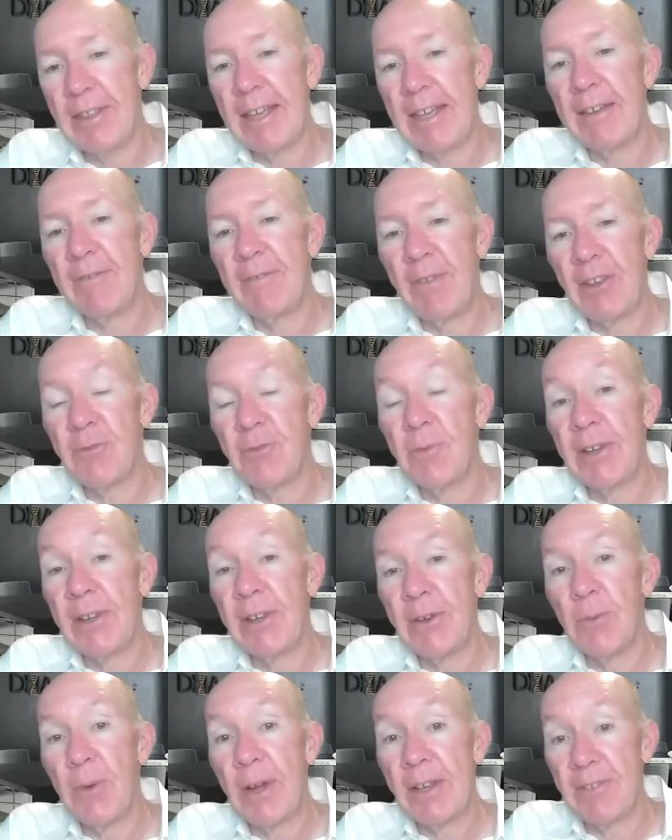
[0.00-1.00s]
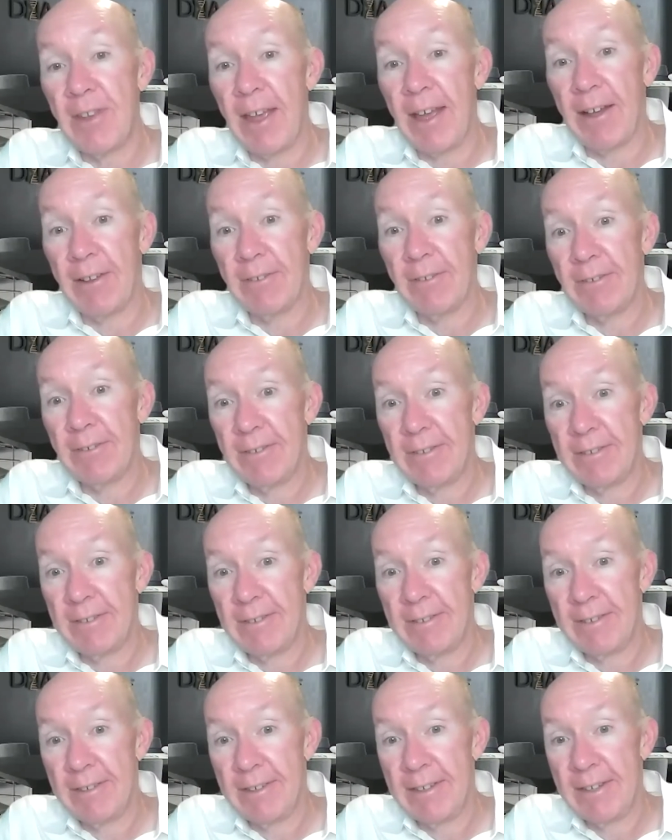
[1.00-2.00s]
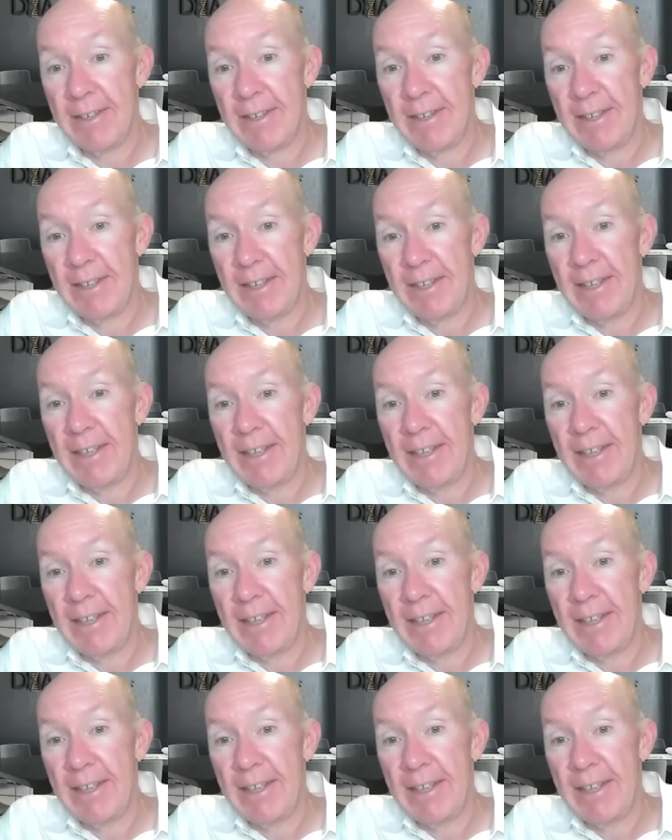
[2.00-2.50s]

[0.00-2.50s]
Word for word: the investment in it went down. Yeah.